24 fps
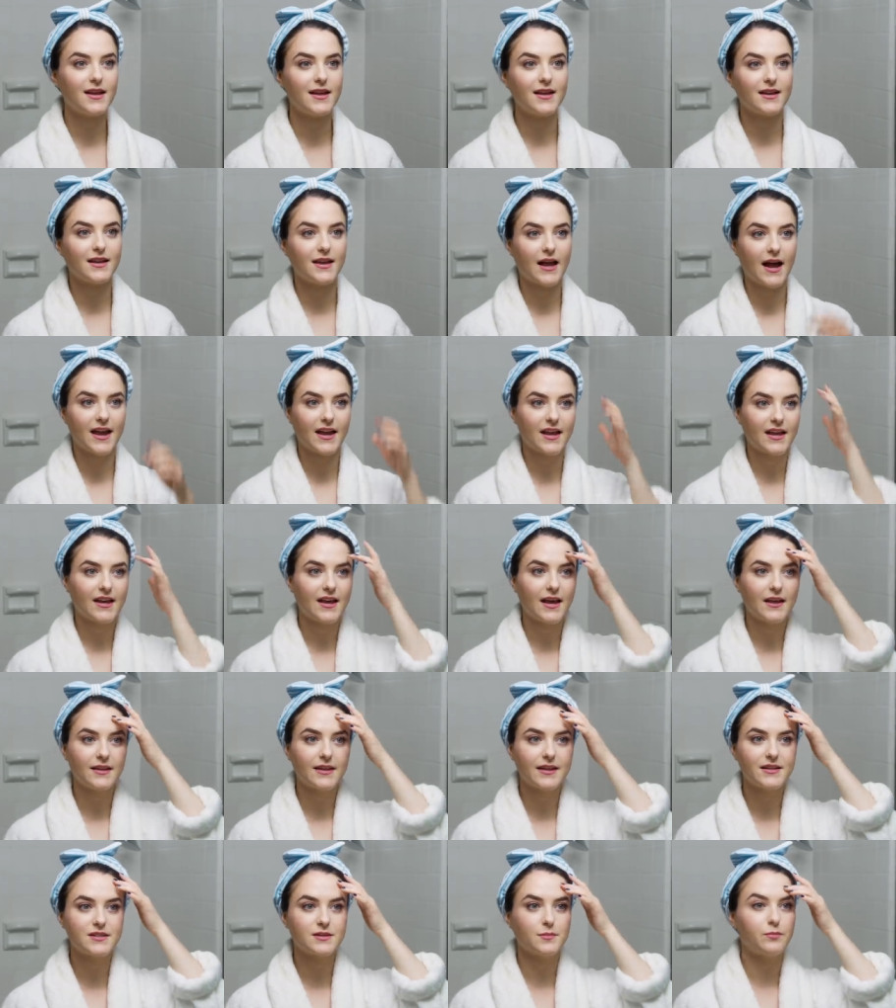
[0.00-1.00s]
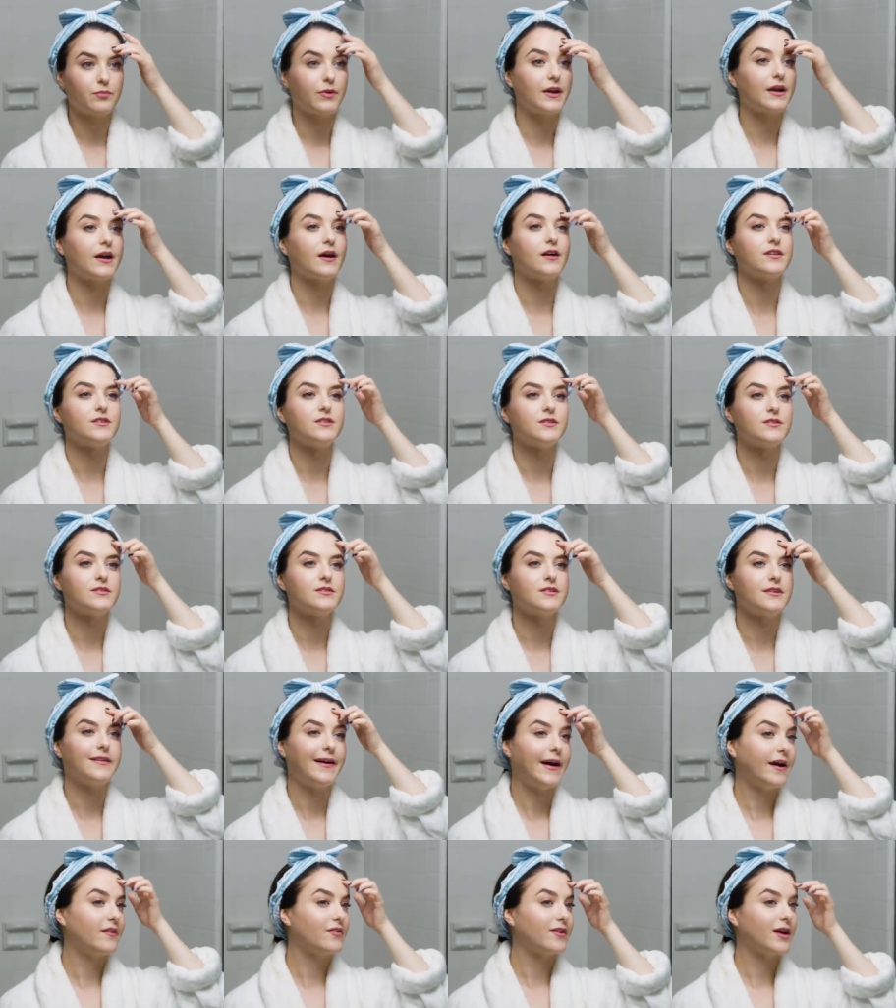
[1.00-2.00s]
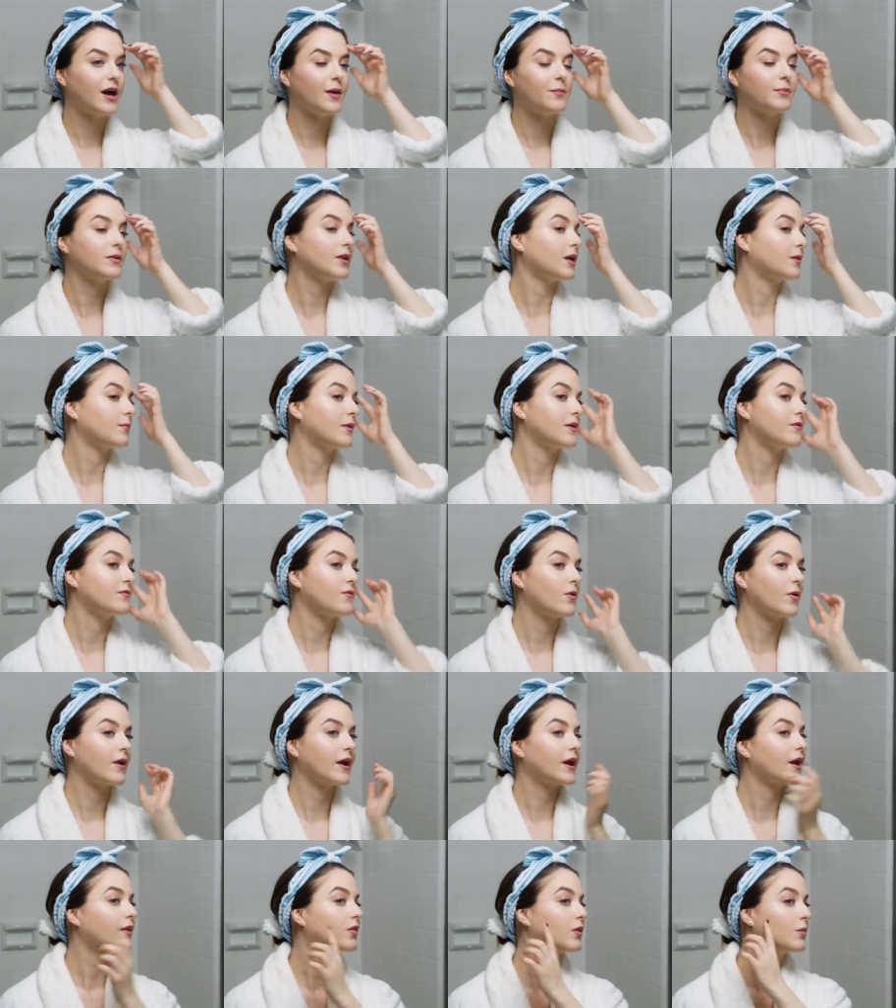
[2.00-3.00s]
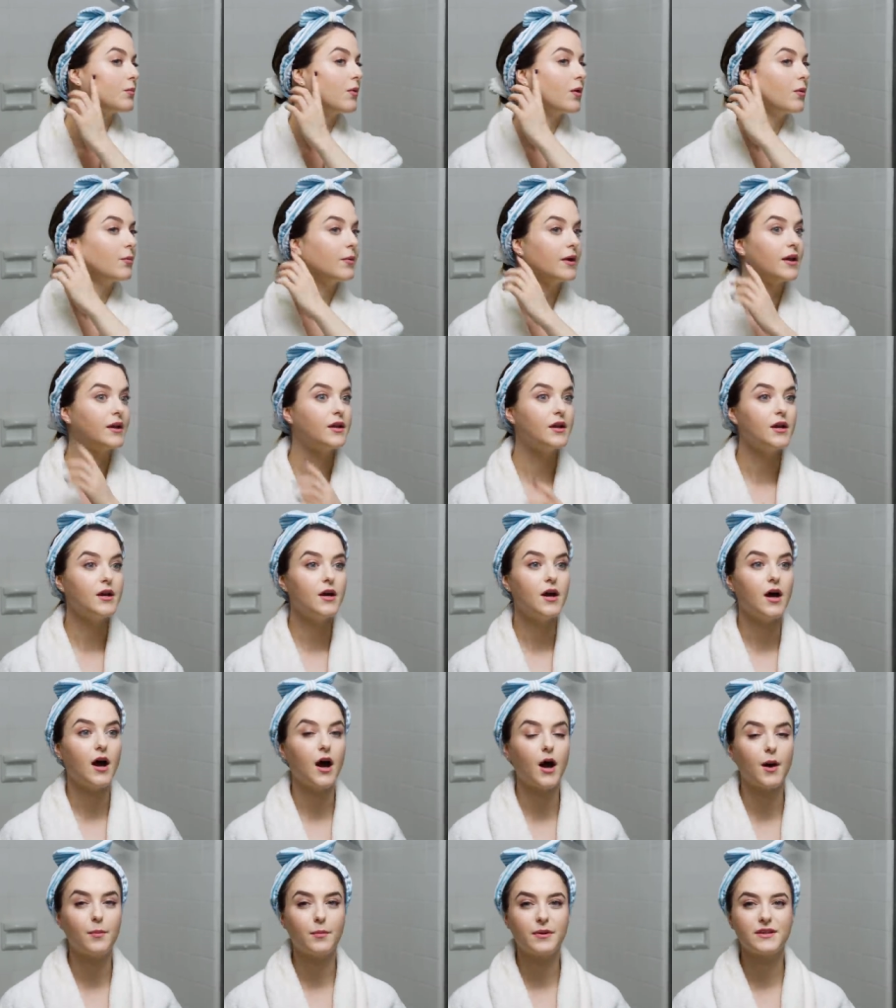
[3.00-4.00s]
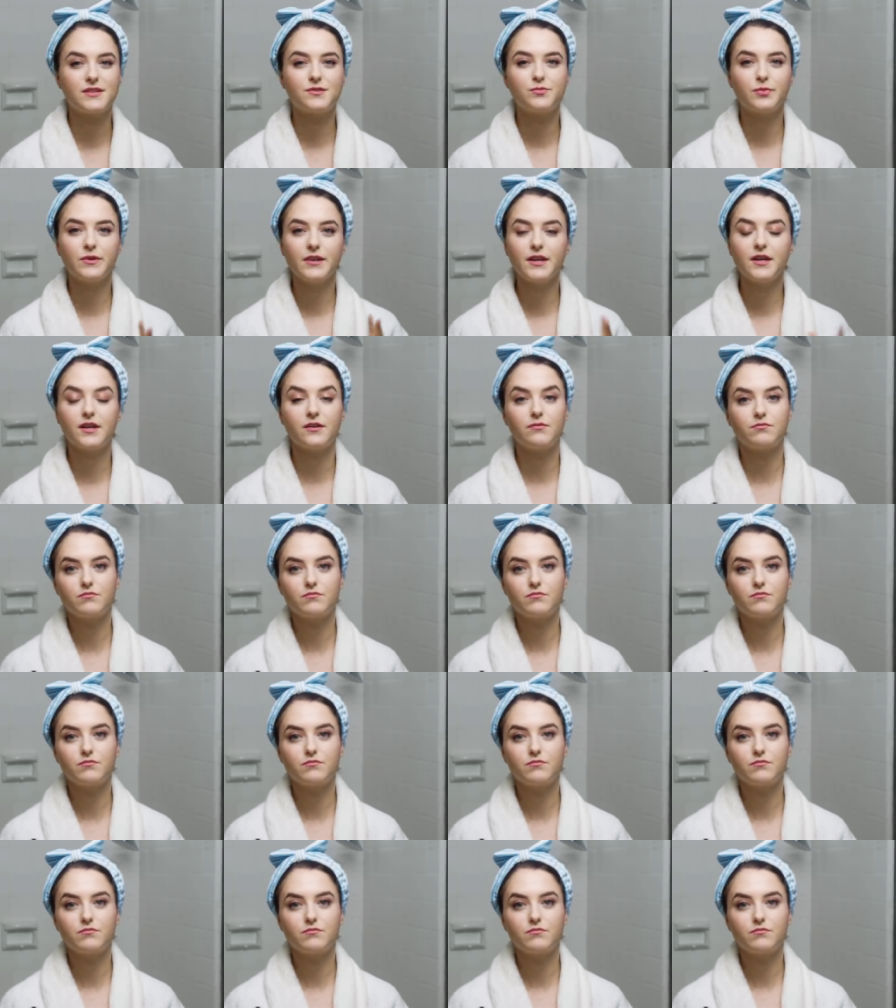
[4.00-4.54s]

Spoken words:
I can get like some breakouts. You'll see I have a couple on my forehead at the moment, but it's really